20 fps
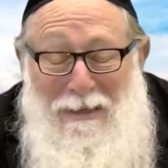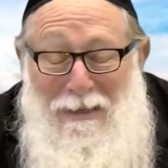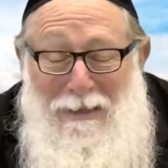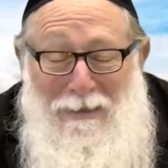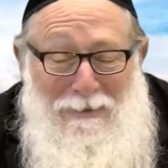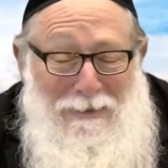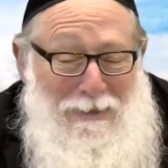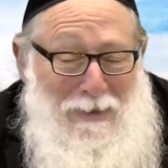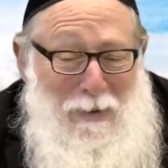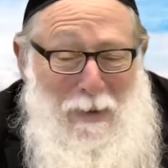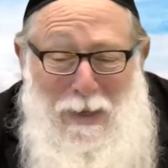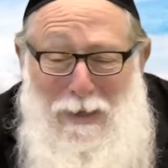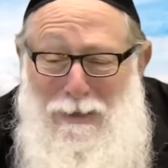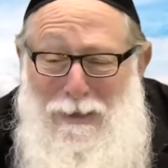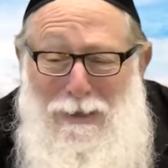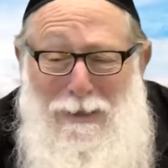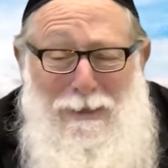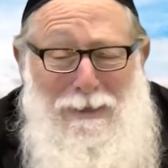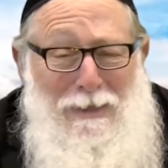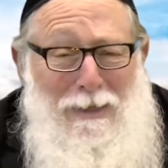it's a
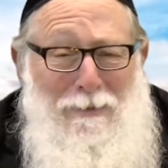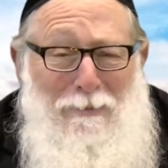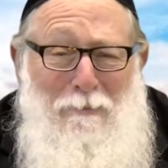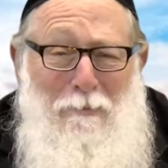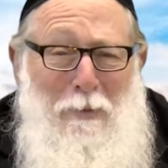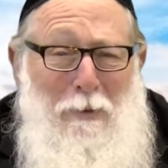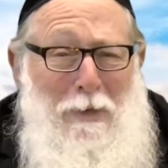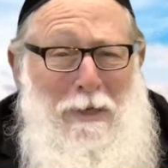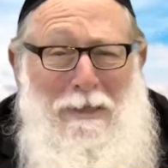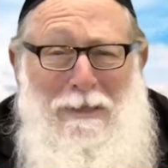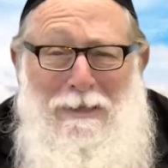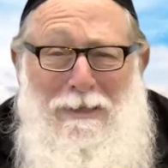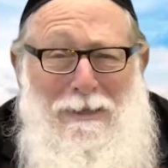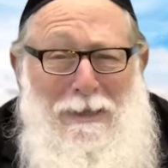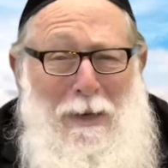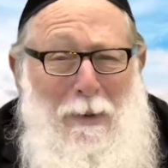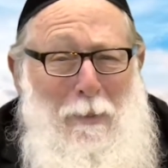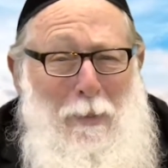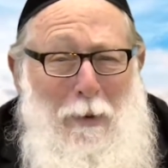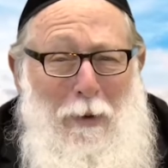question that seems pretty
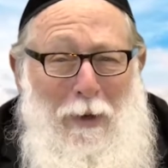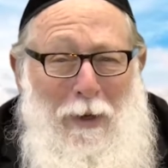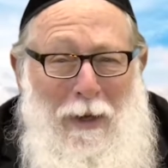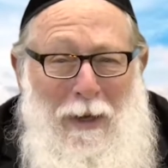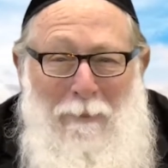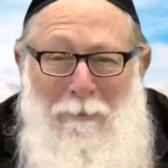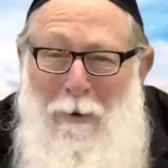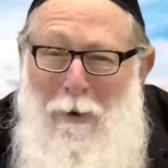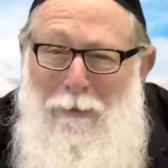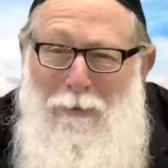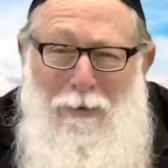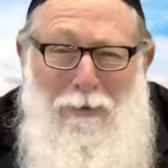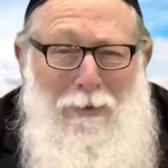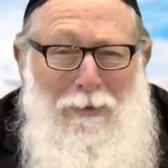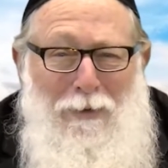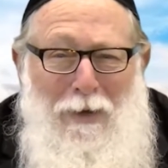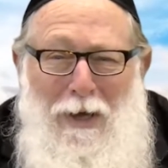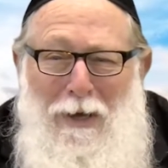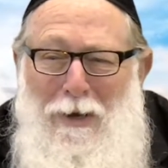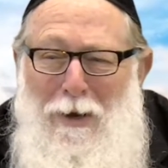simple, and most of
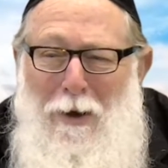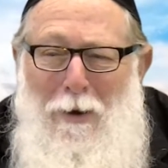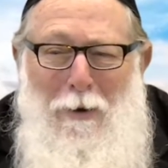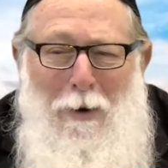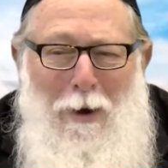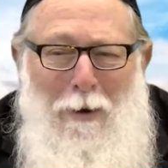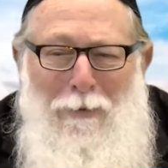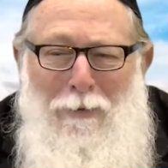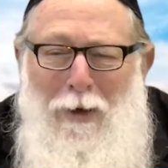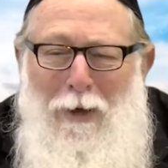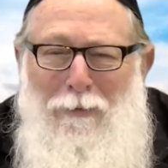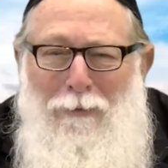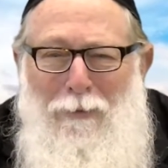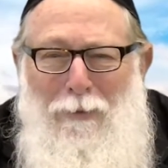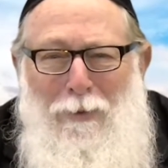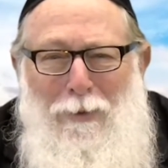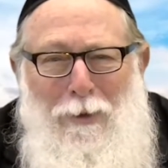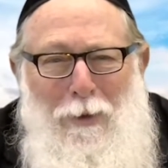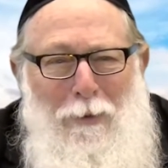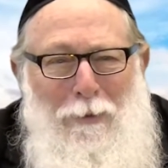us I know, our thoughts
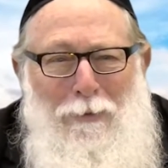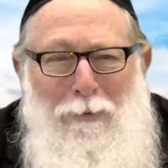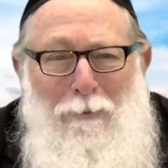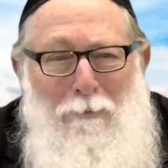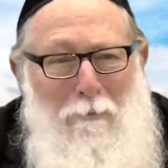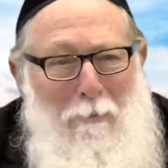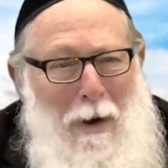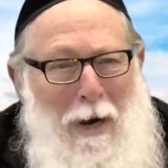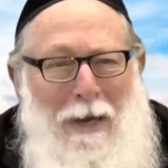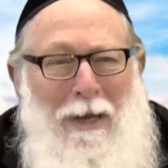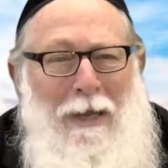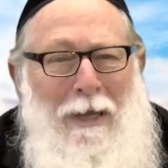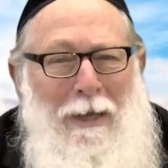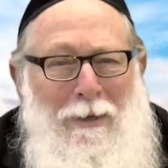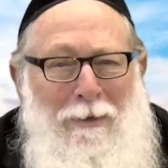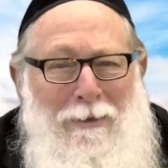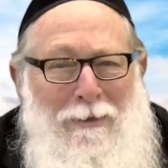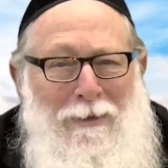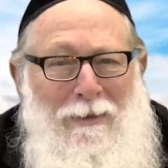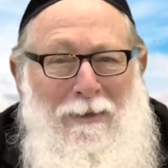could go to
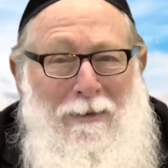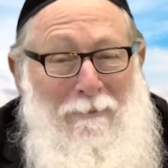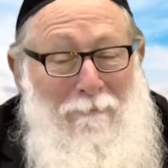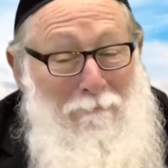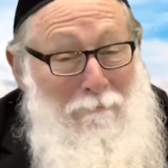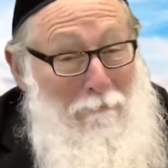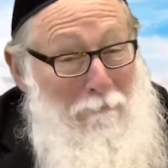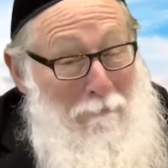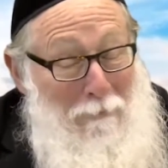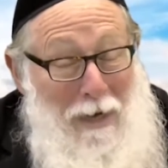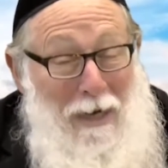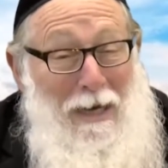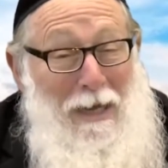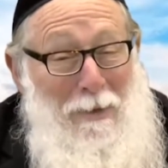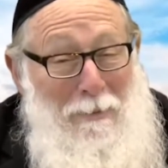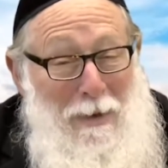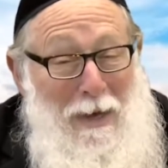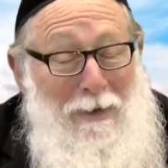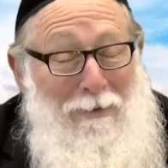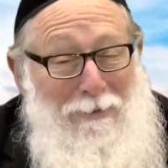money.
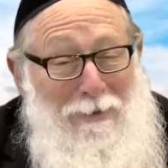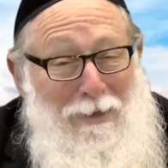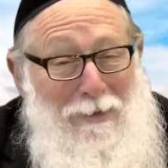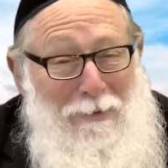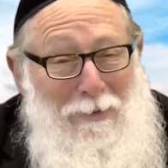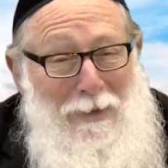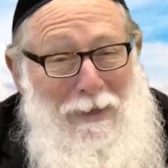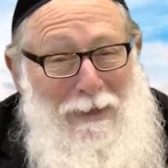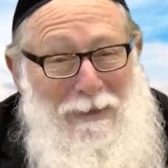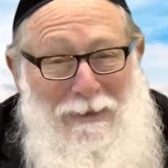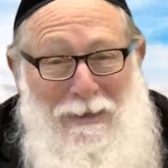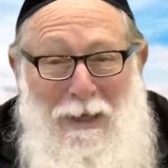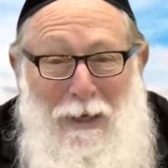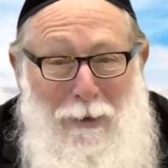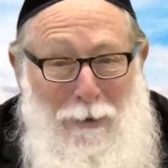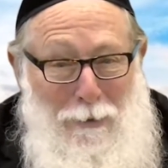Money makes us rich.